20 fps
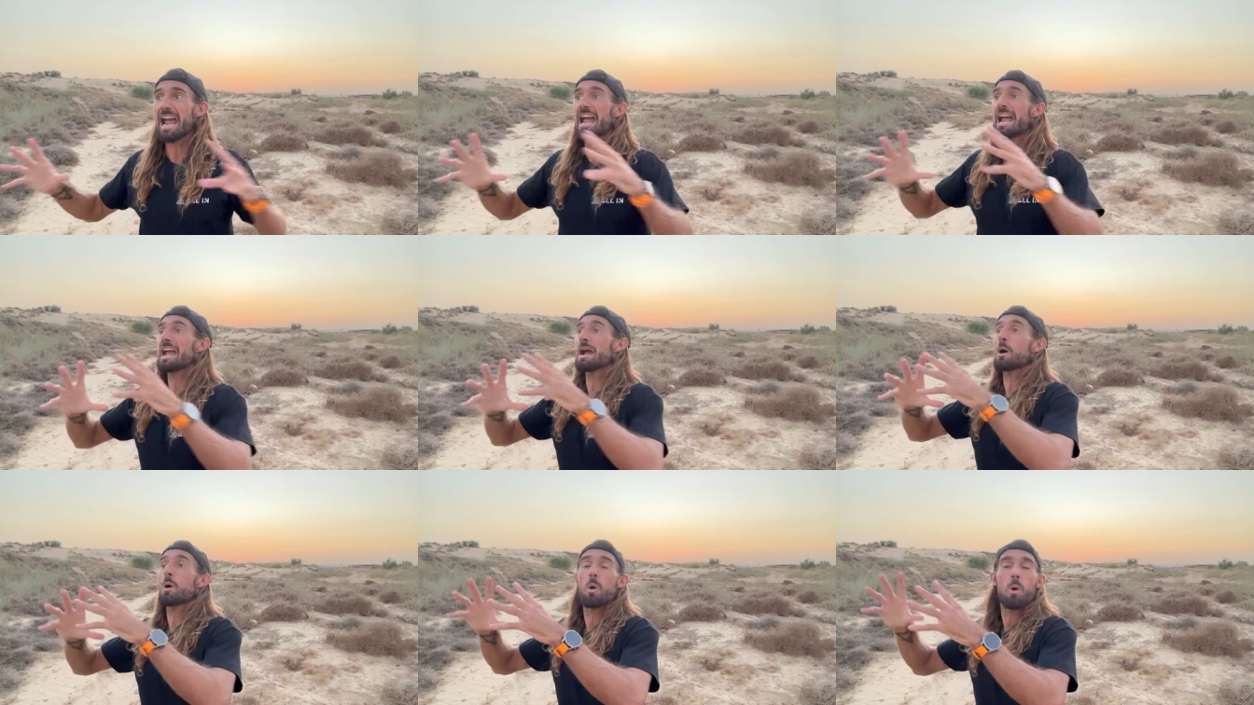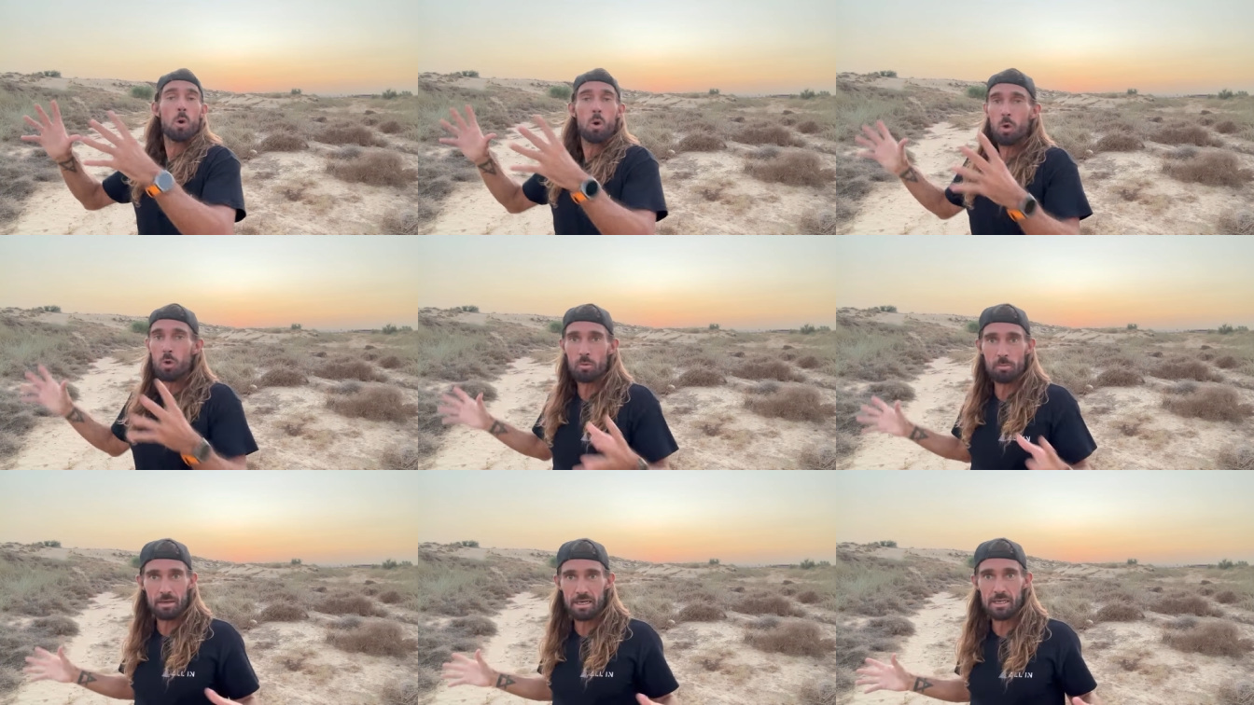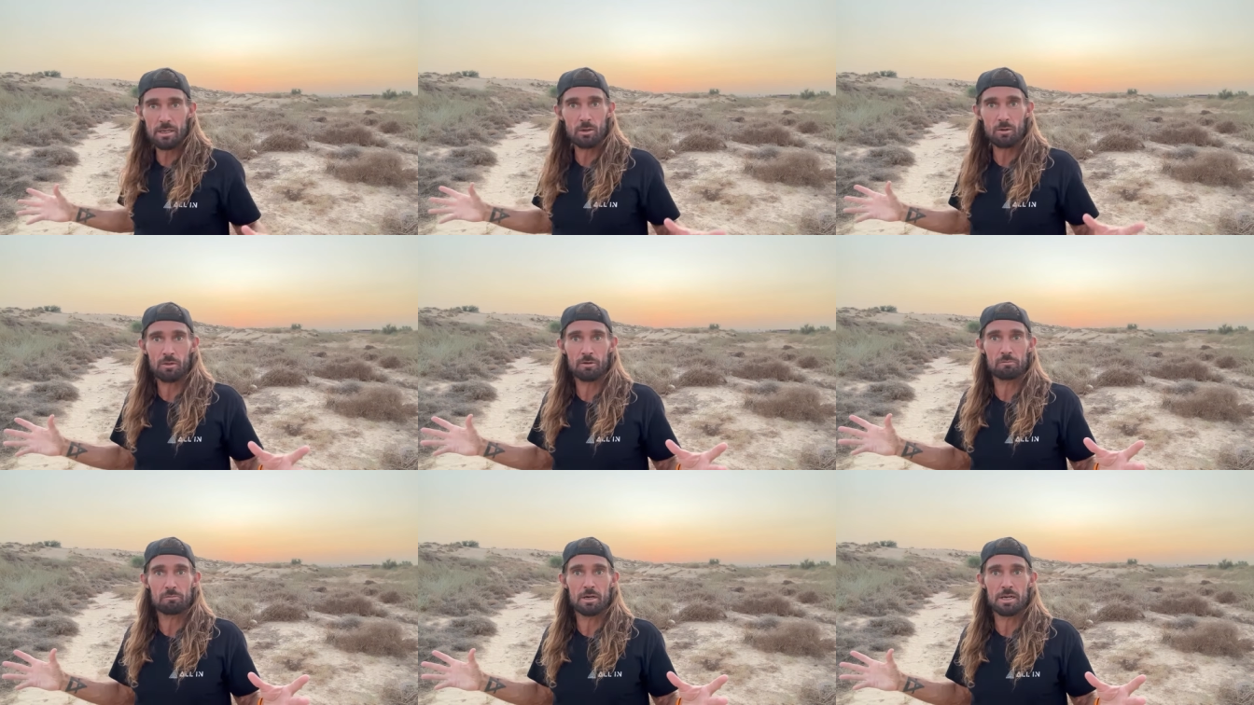All my
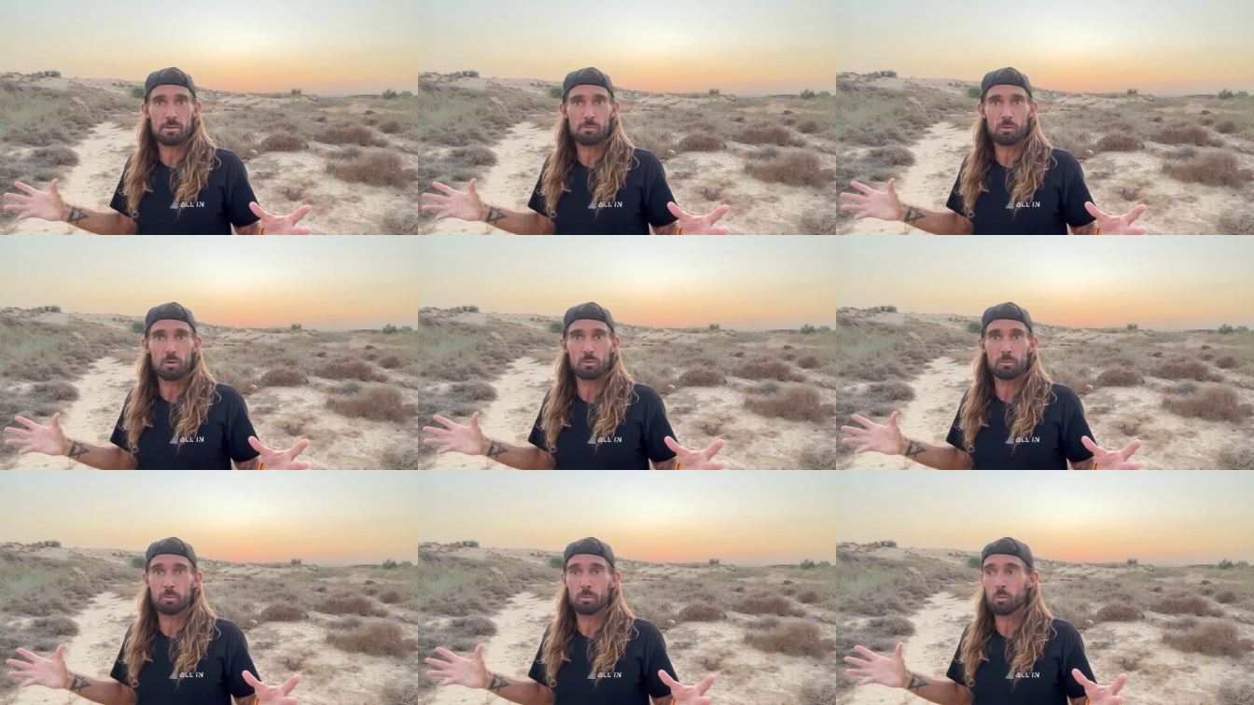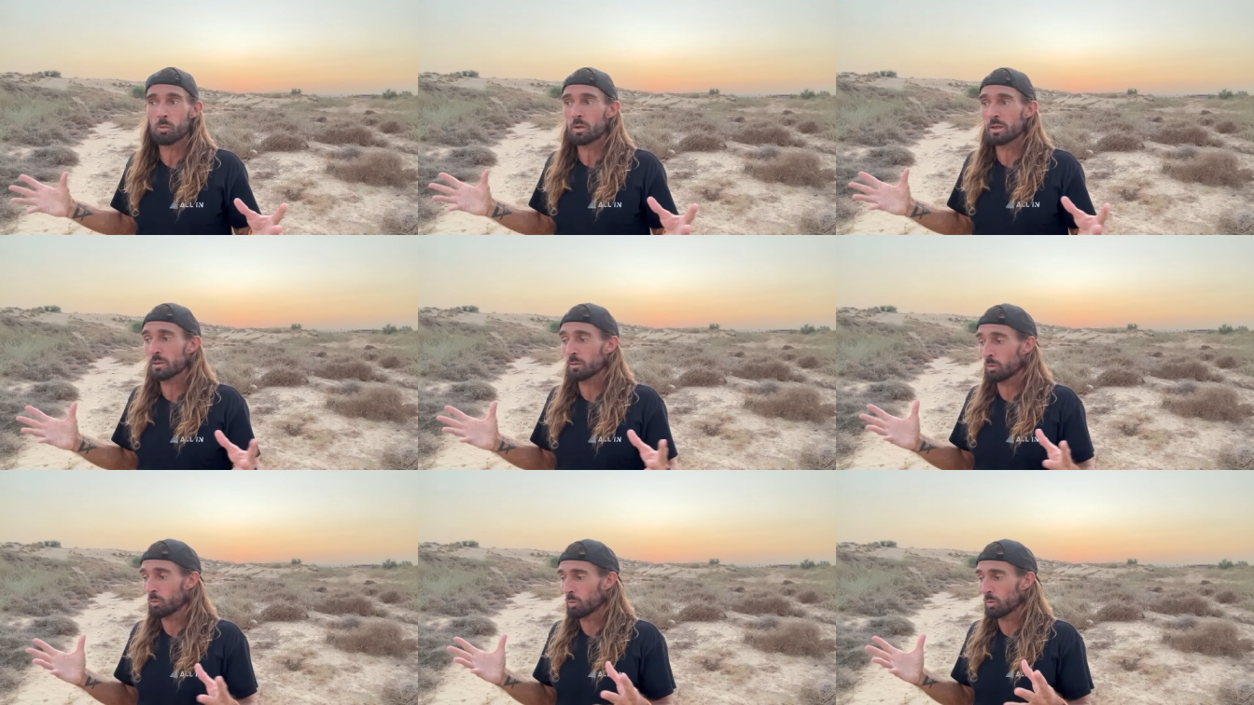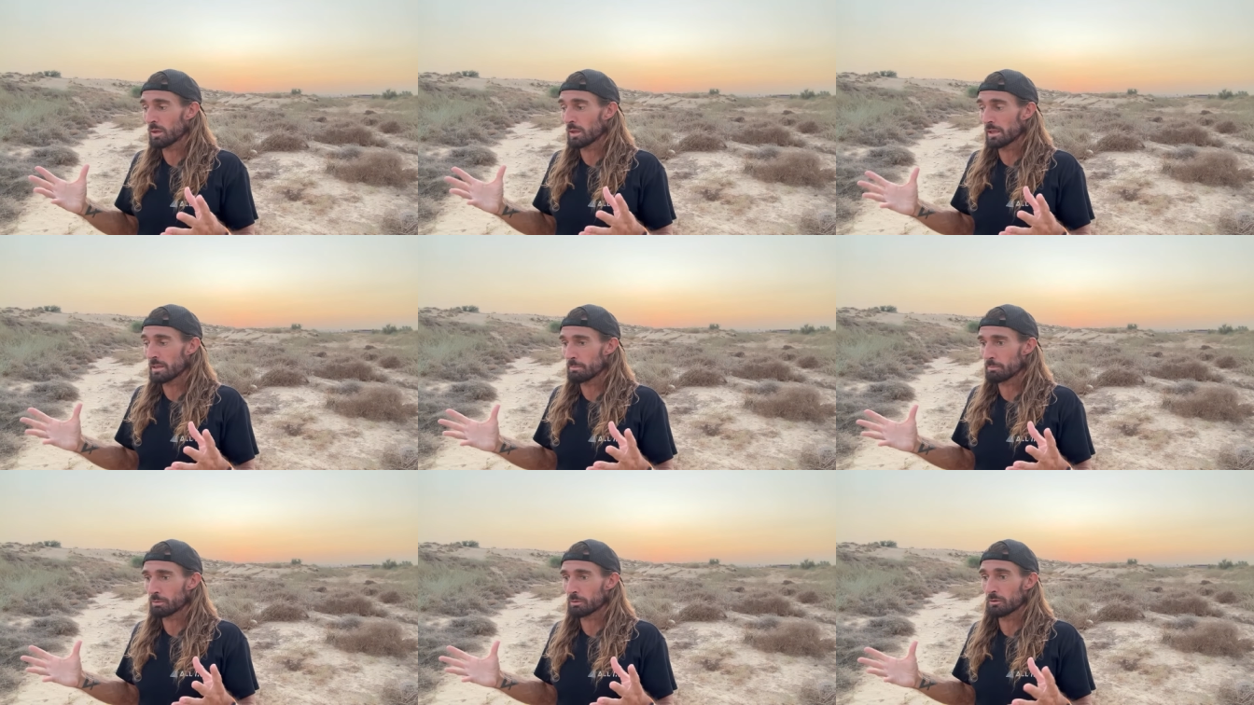other running will, will, will
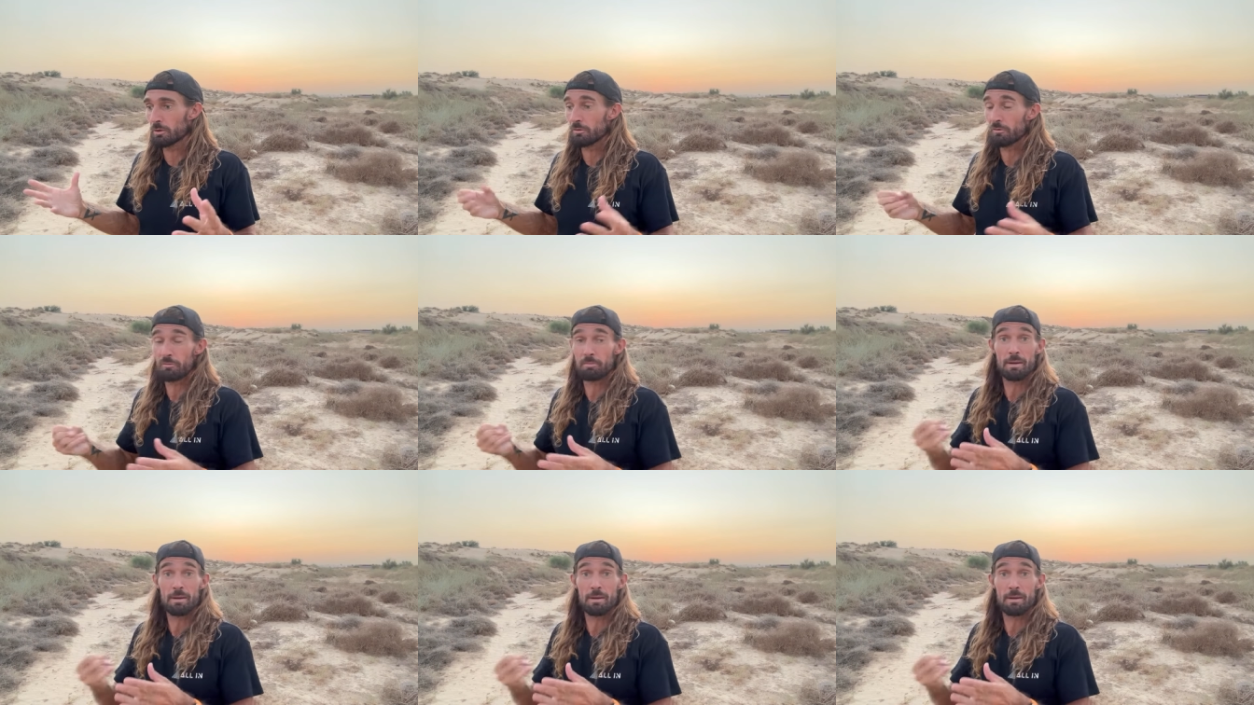improve.